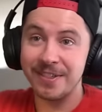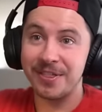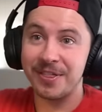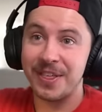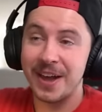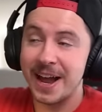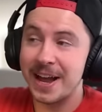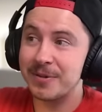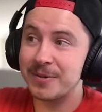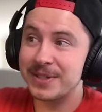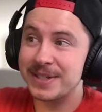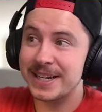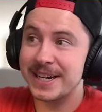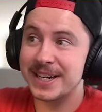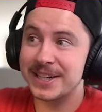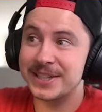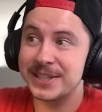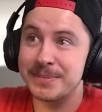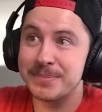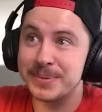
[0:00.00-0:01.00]
That was
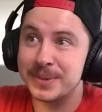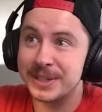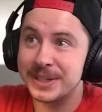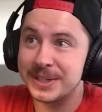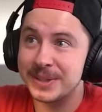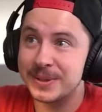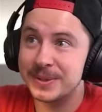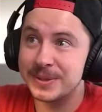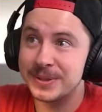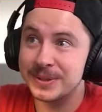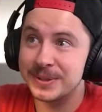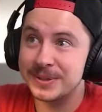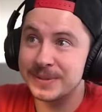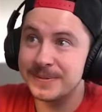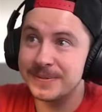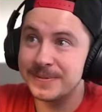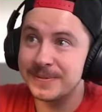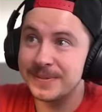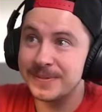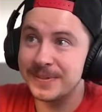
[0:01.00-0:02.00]
actually pretty cool.
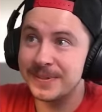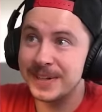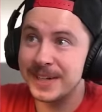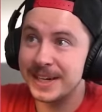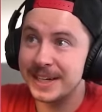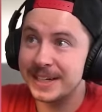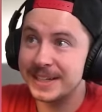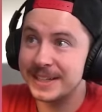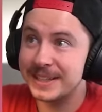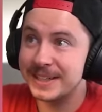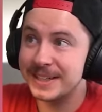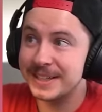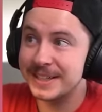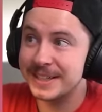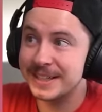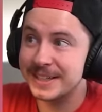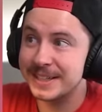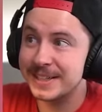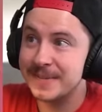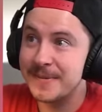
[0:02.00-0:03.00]
Not gonna
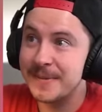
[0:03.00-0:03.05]
lie.